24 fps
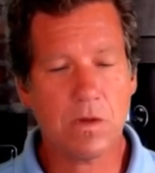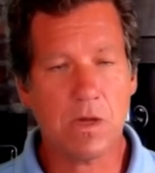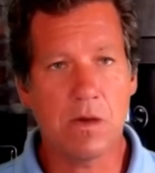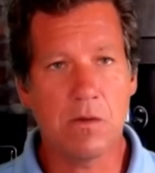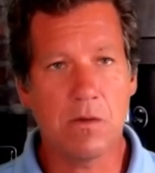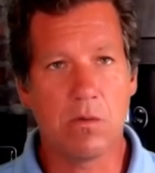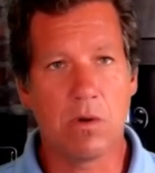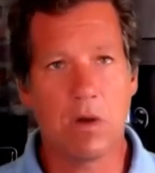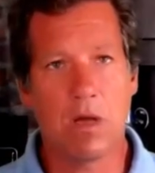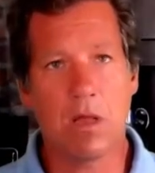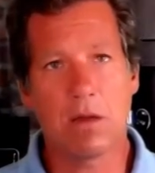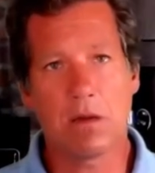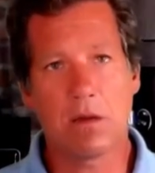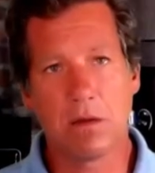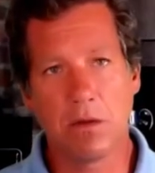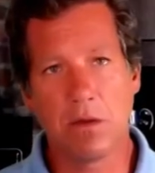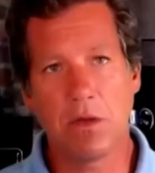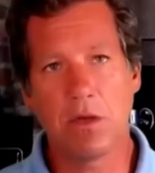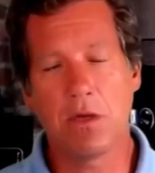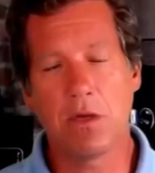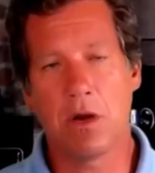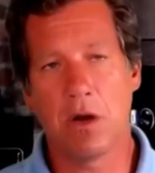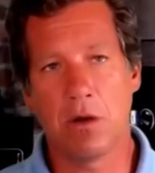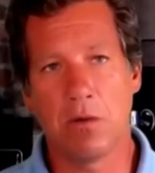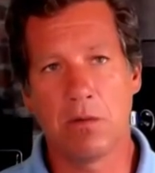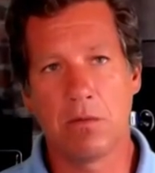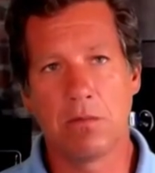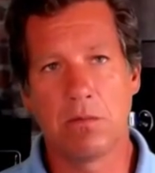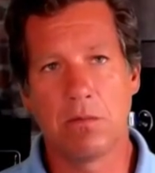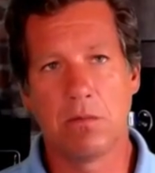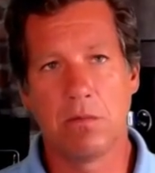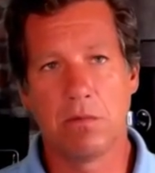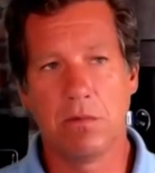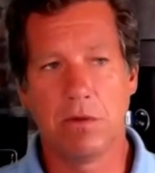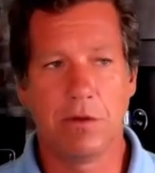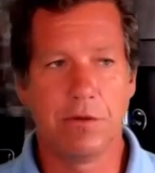Well, you
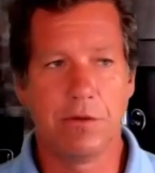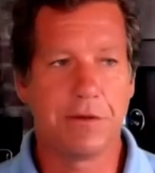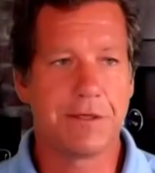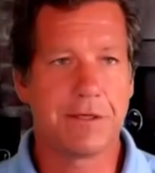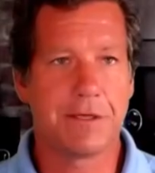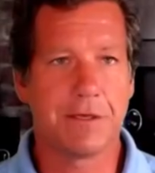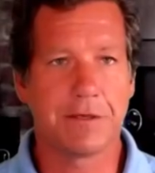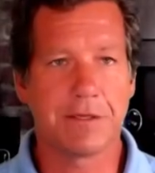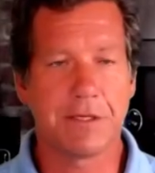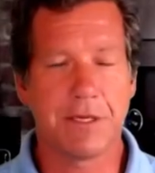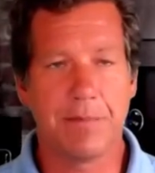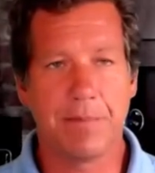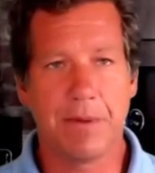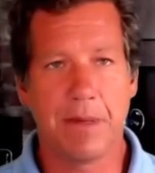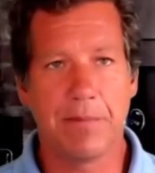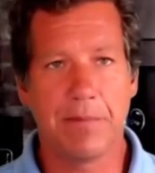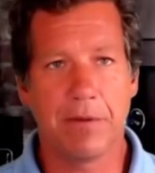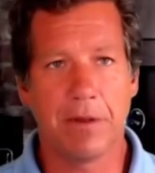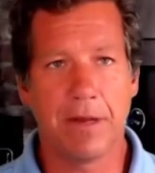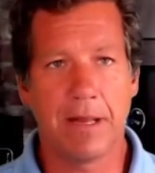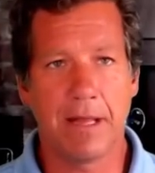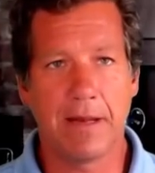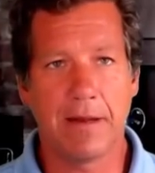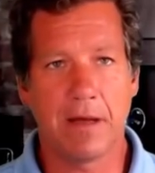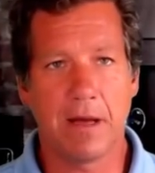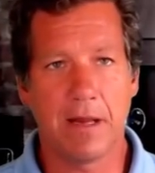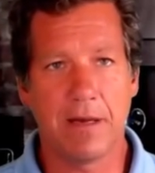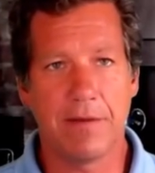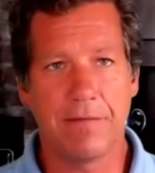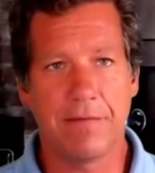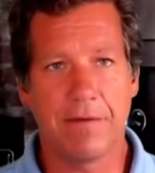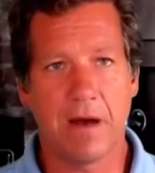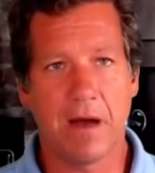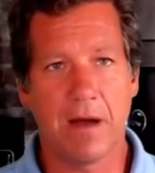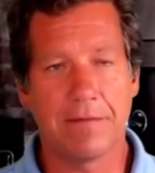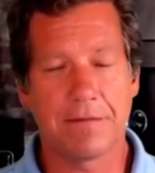know, you still see people in
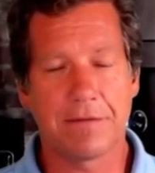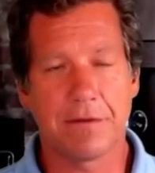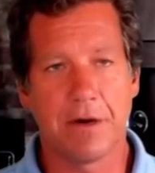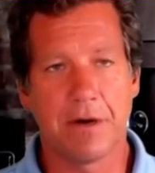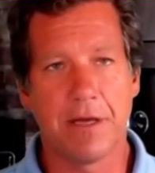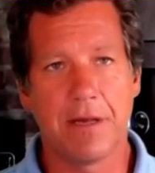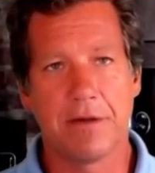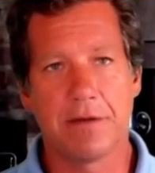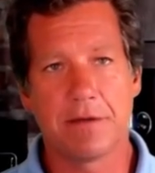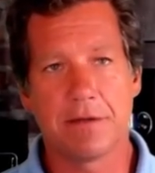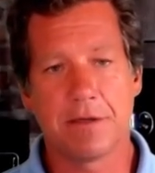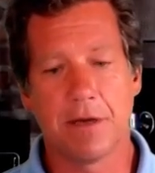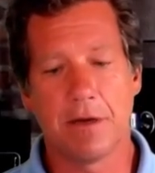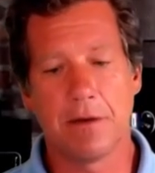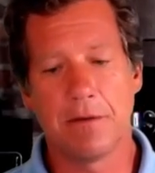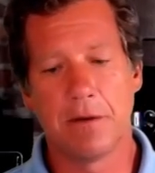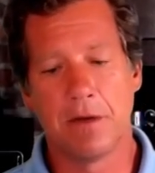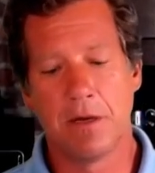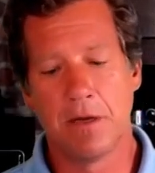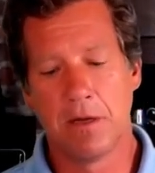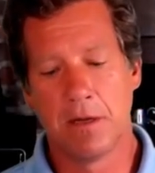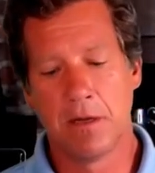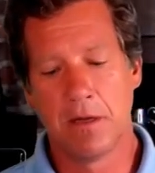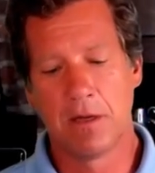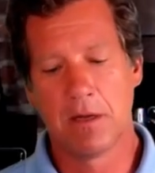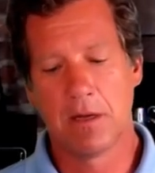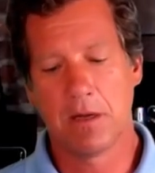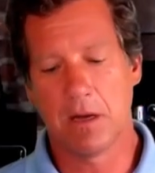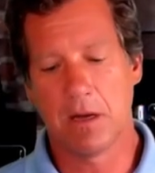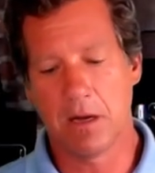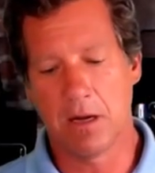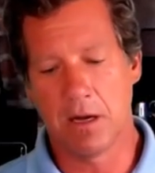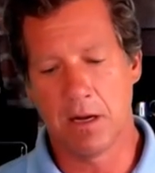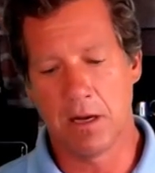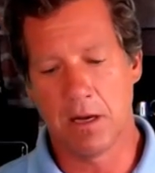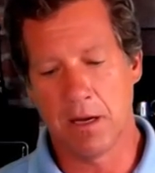N95s, right? So
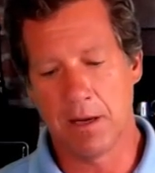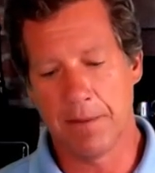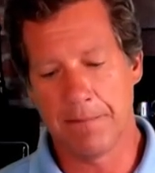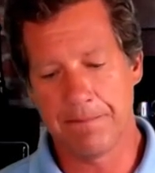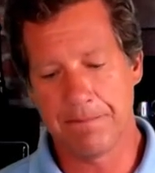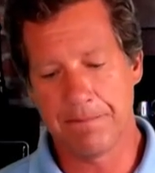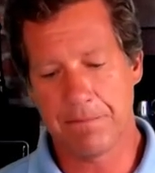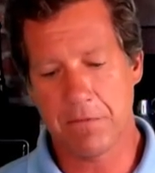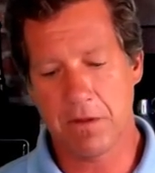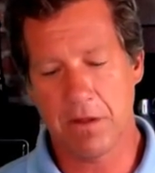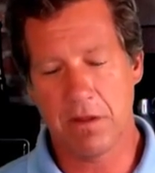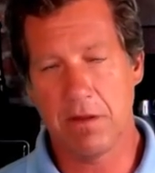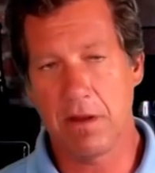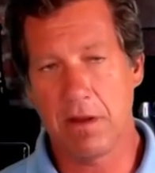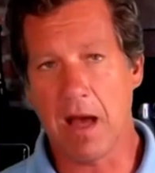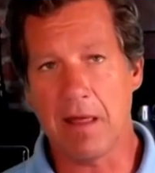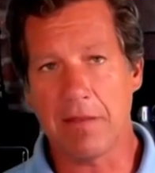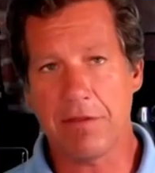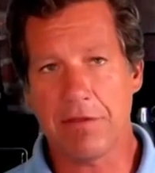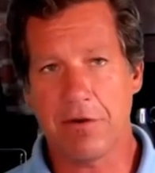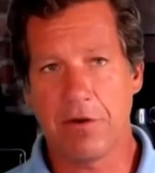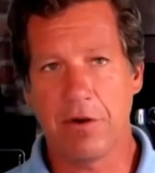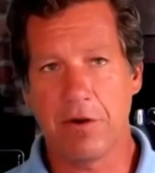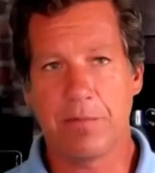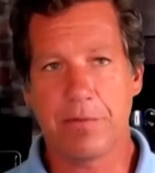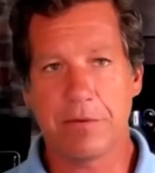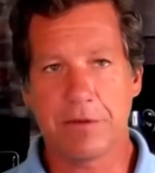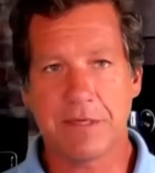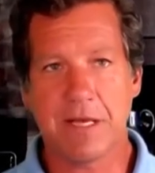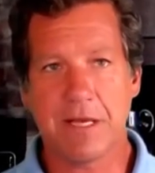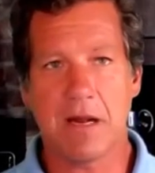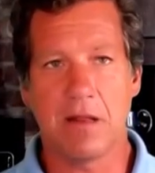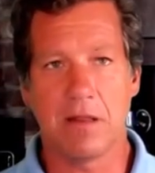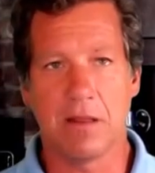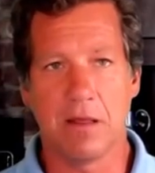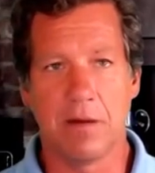not
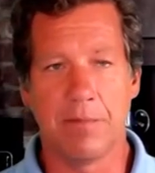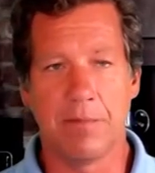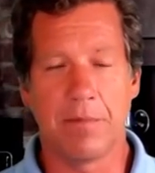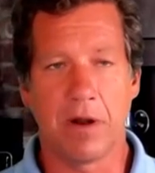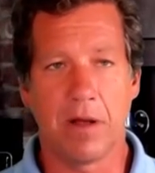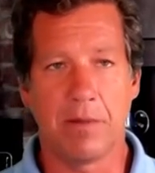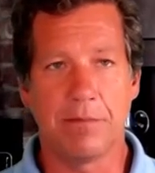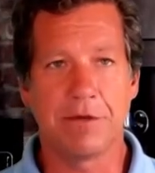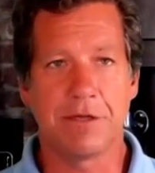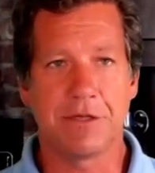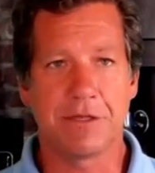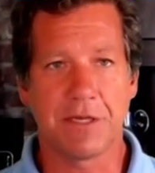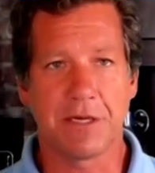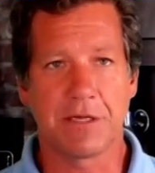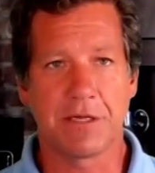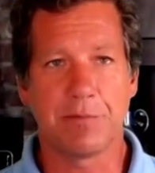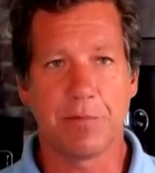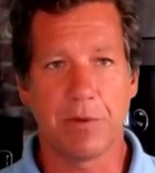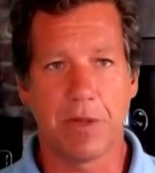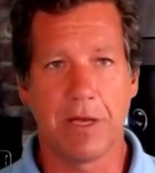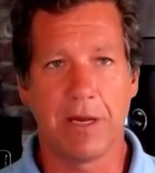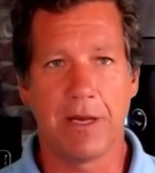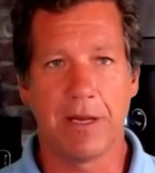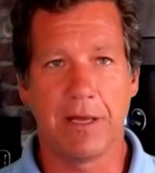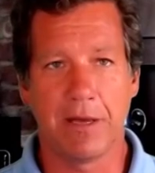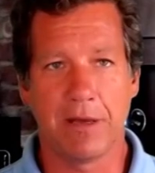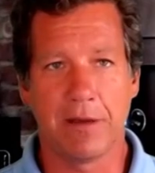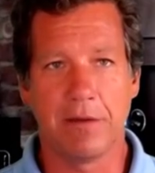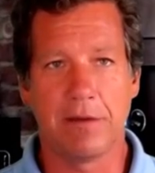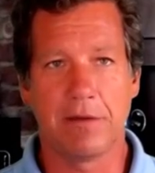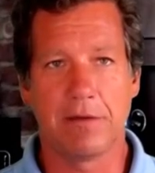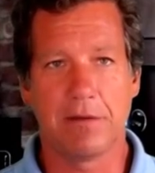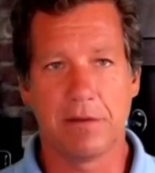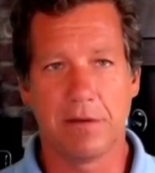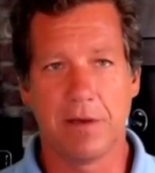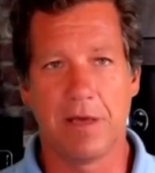30% of them, but I'm just
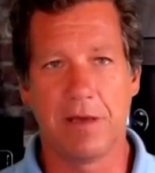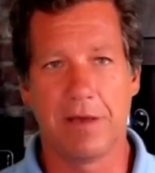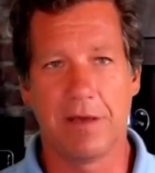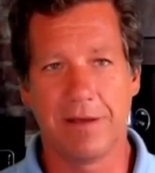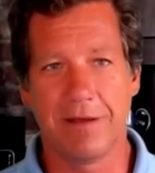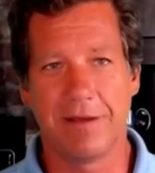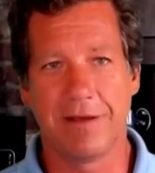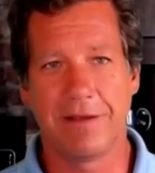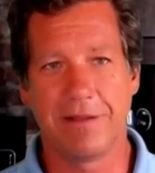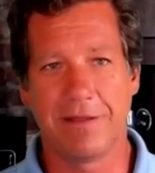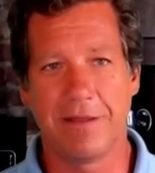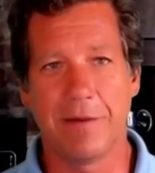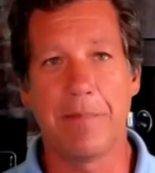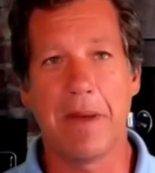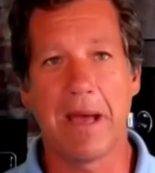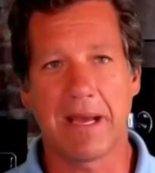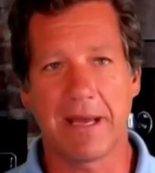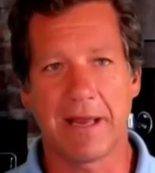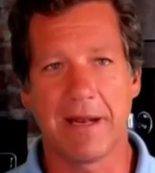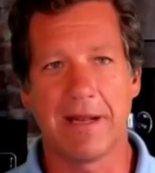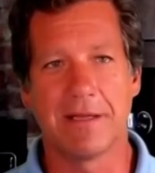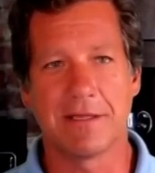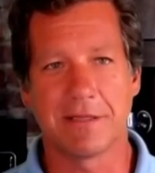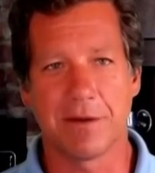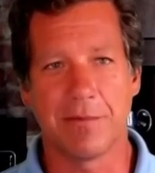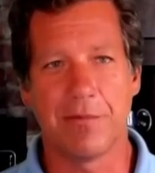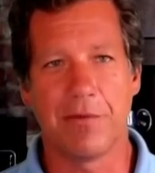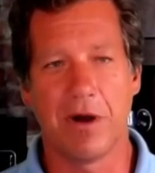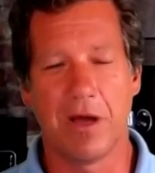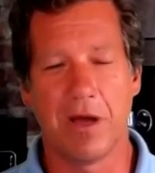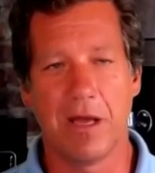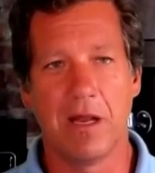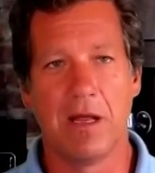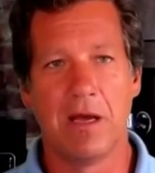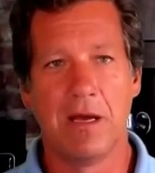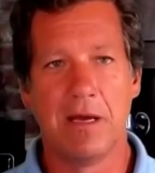explaining the mechanism,
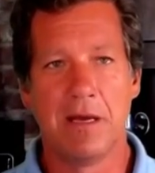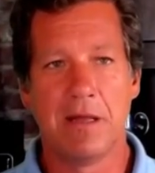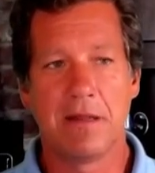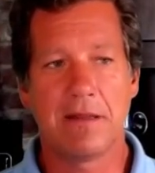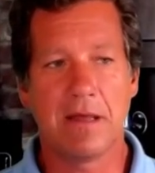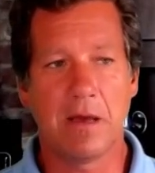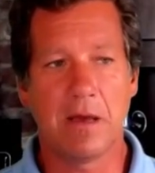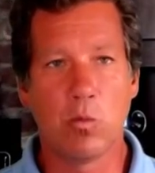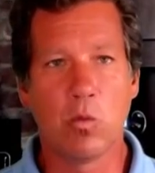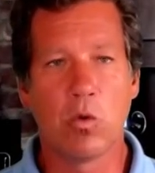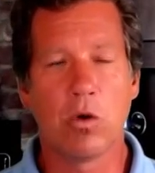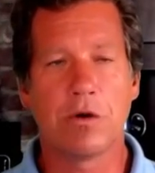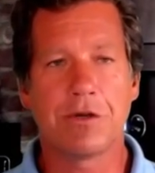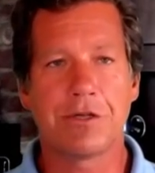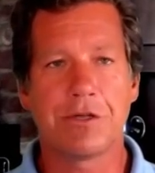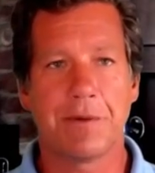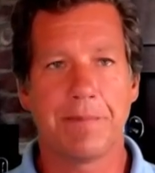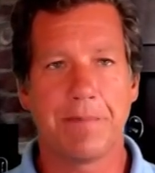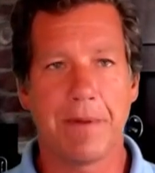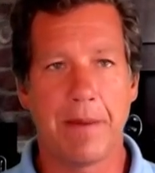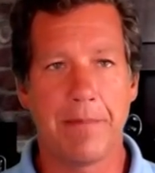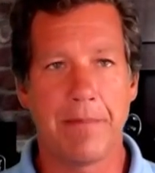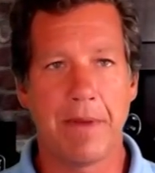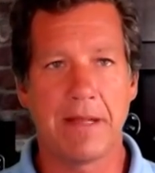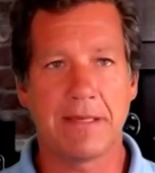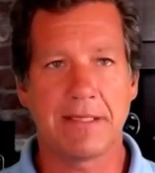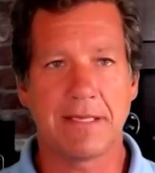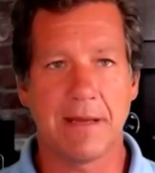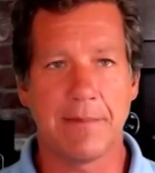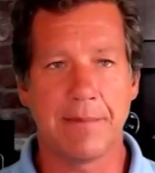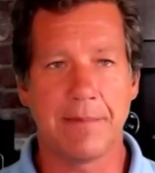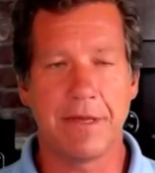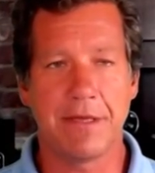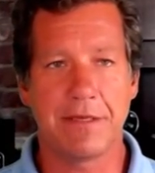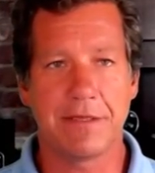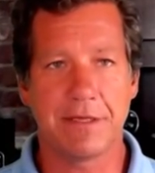right? They worship
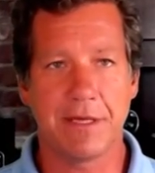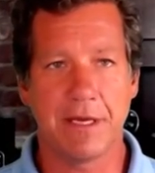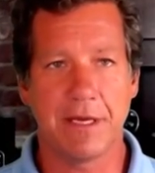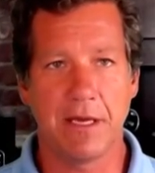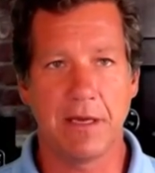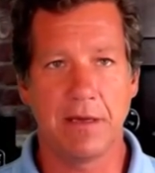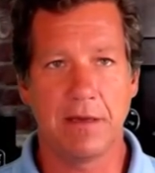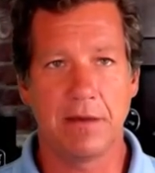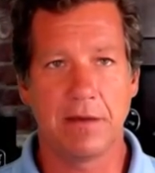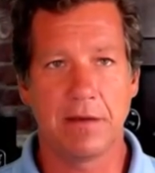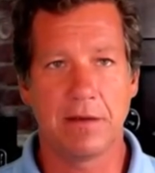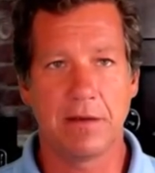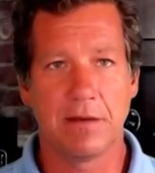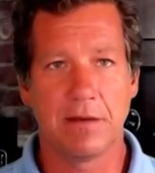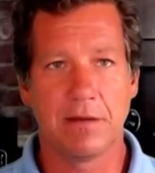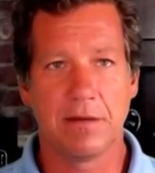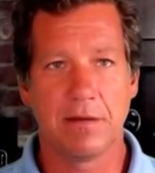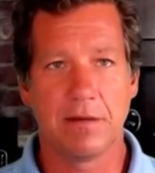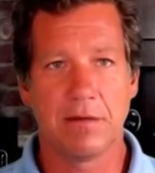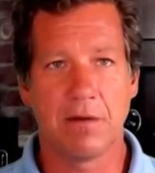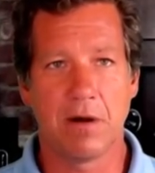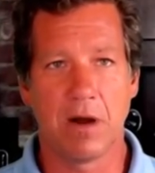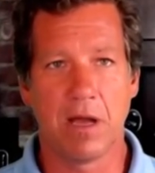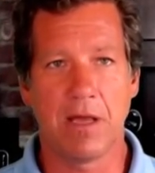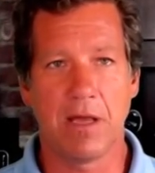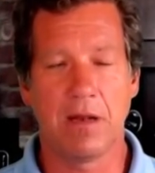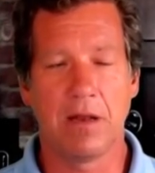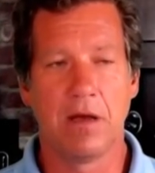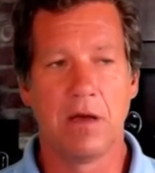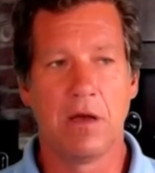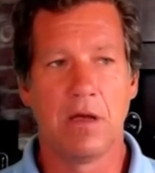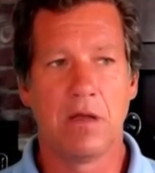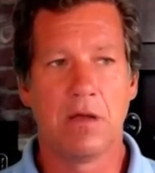MSNBC, right?